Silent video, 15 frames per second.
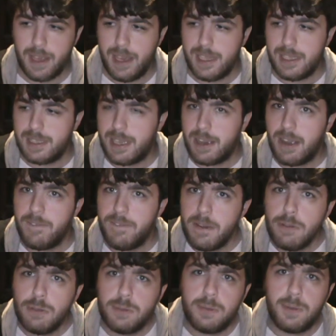it
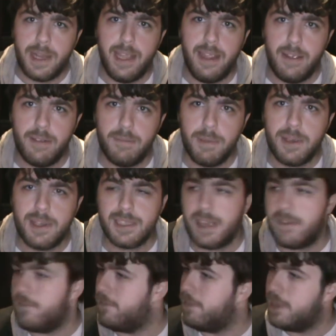feels right, because
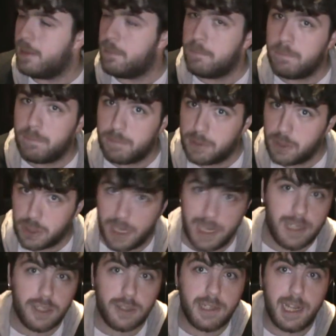if they
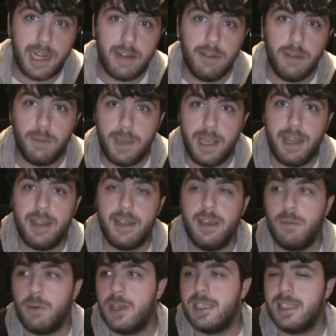portrayed Jonah Hill the way that
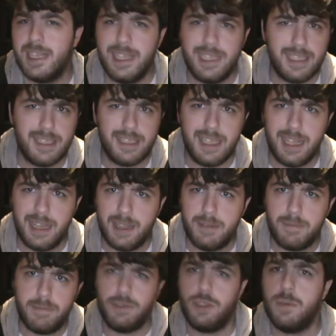he was like in, say,
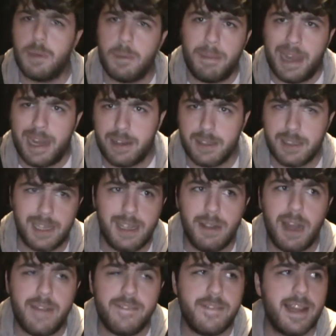like Superbad or
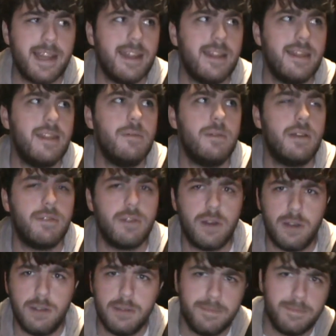something, I think they would have
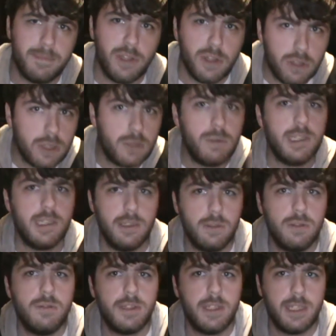called you look really
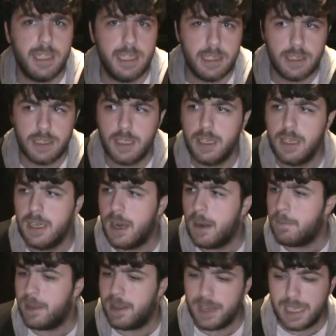old for your age.
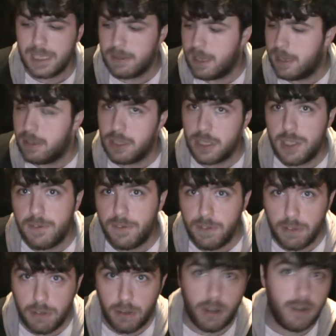But this, it just
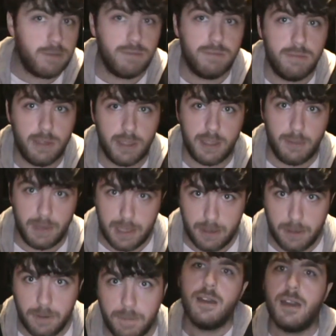flew off really
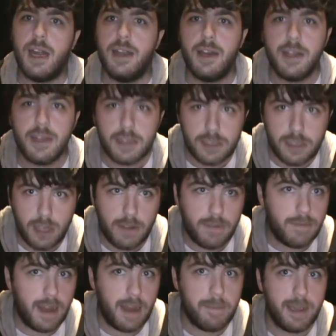well. Another
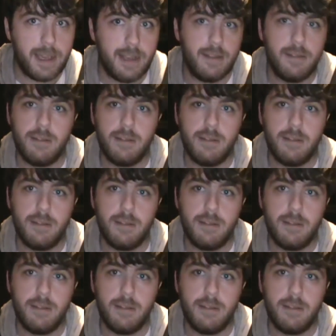sort of